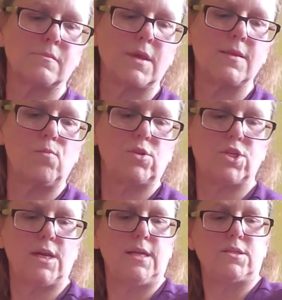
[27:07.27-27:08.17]
And then we'll
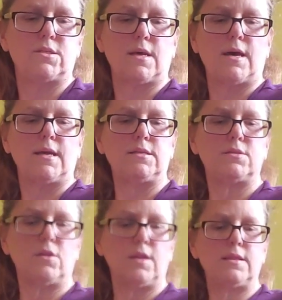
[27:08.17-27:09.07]
change
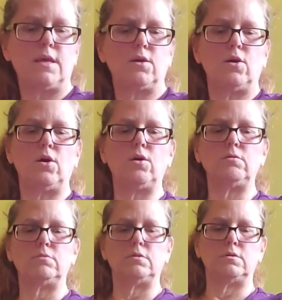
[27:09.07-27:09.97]
sides. So let that go.